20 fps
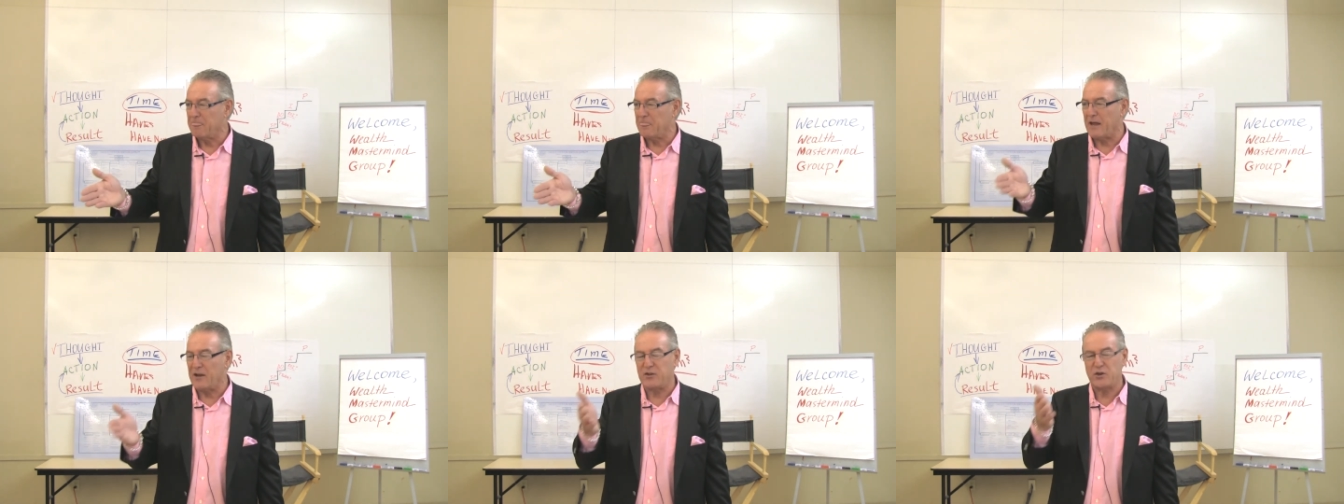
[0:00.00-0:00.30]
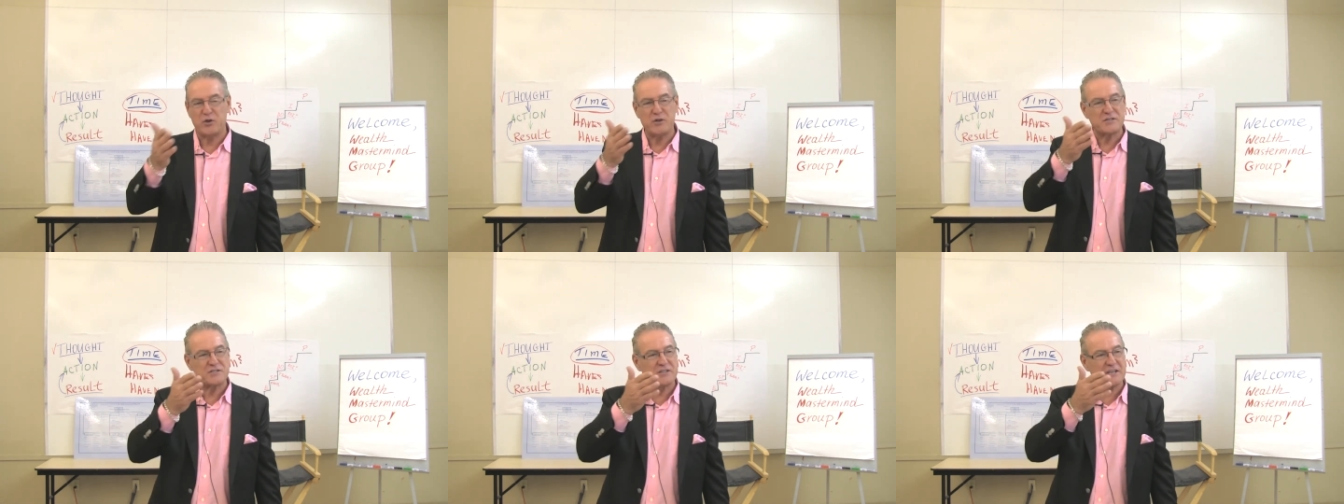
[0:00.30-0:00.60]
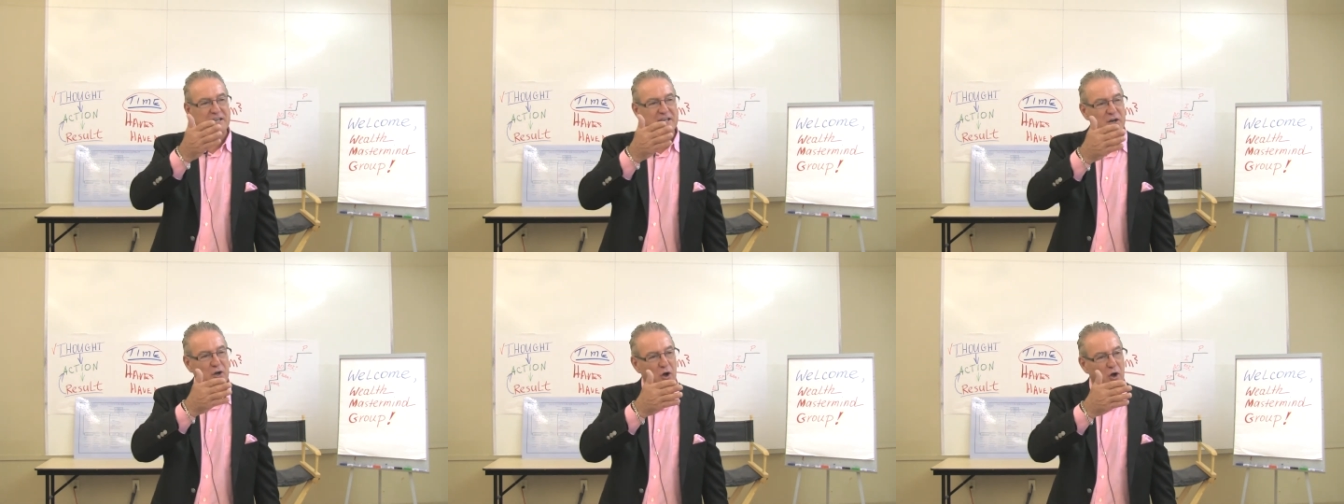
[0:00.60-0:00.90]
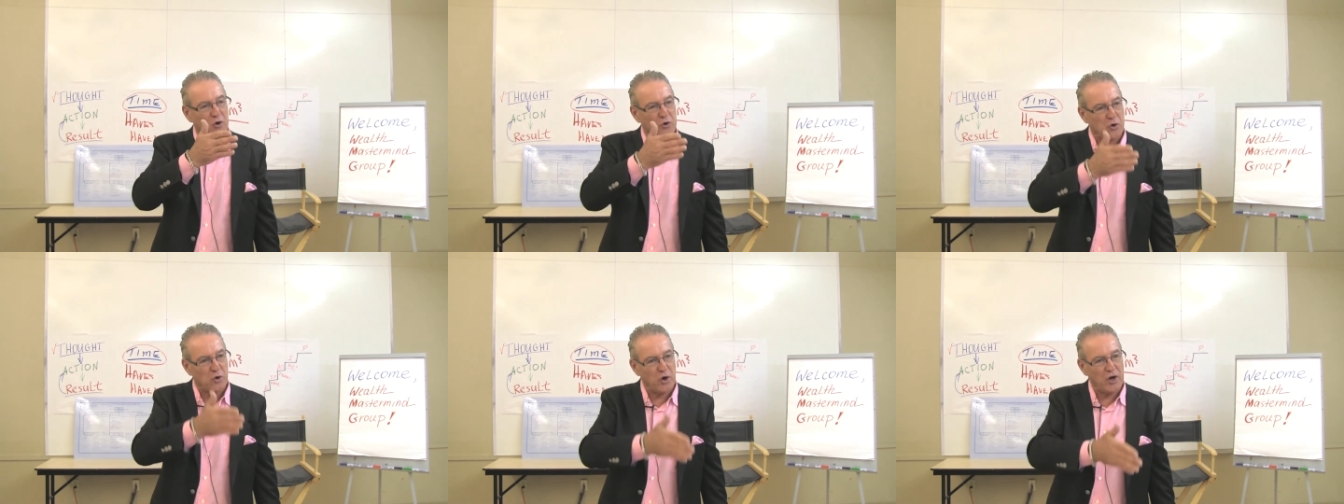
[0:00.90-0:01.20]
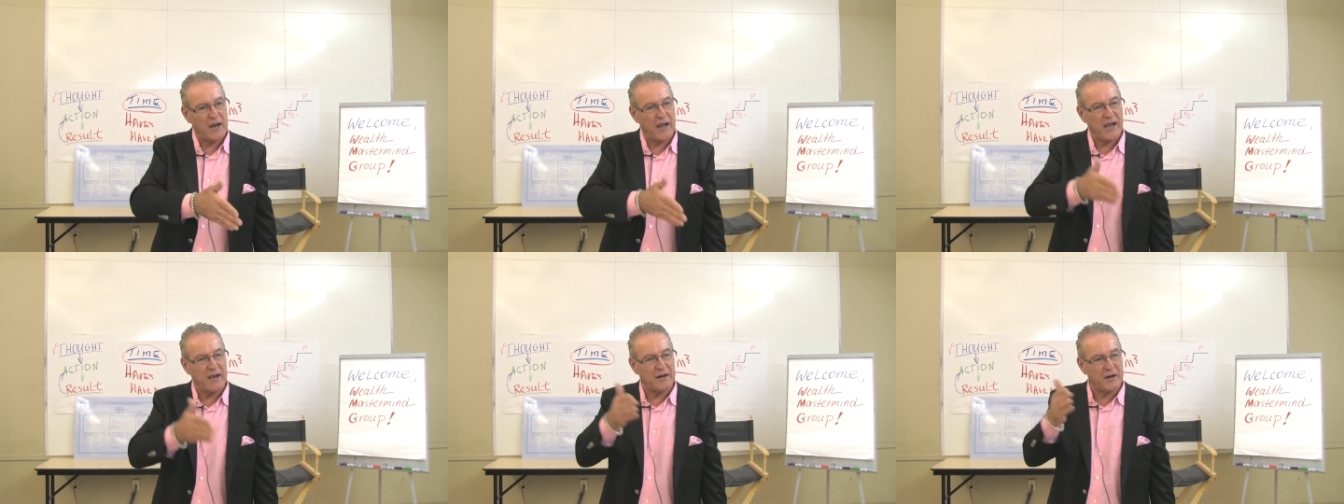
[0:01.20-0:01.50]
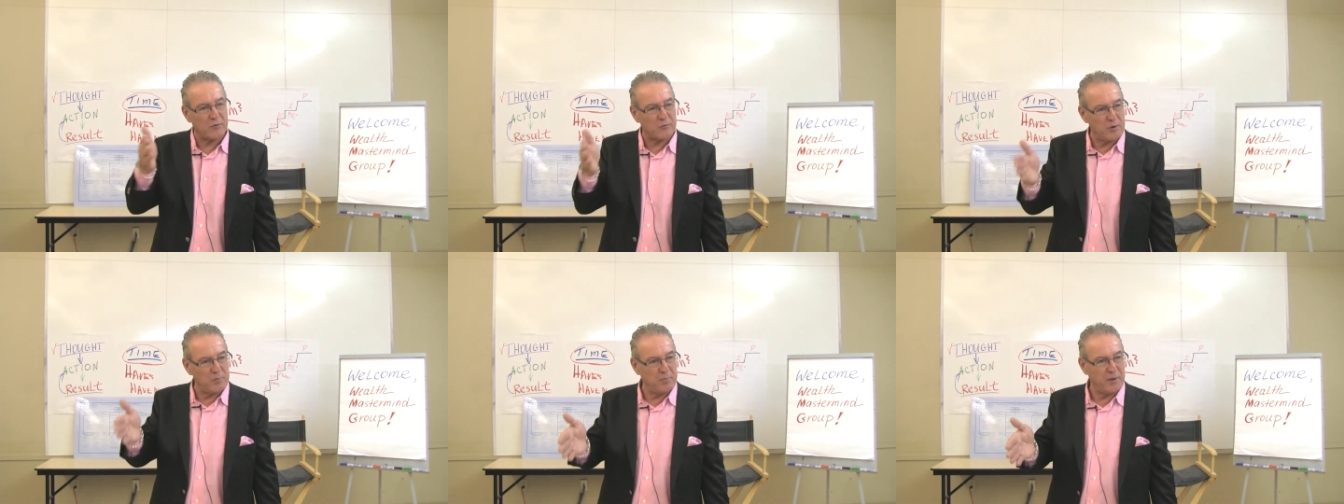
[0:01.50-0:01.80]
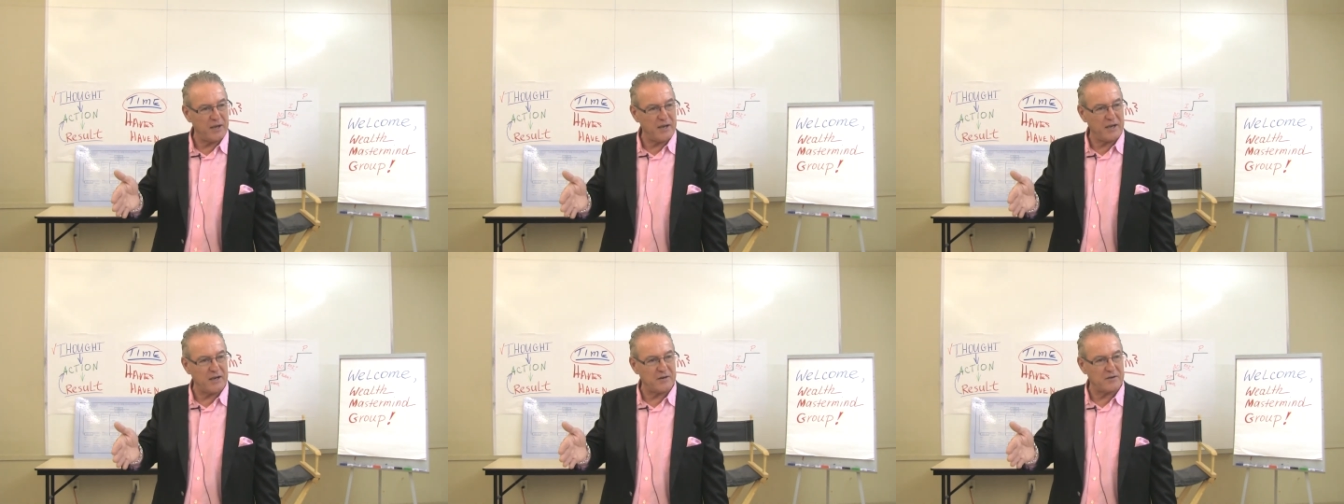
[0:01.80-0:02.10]
They do this thing called create and
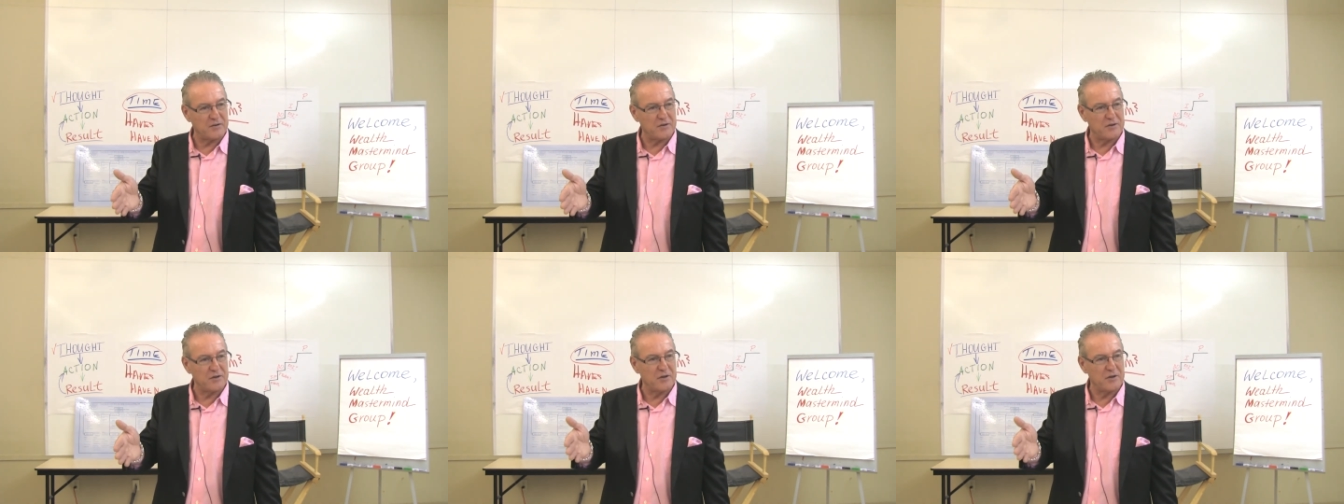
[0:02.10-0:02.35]
repeat.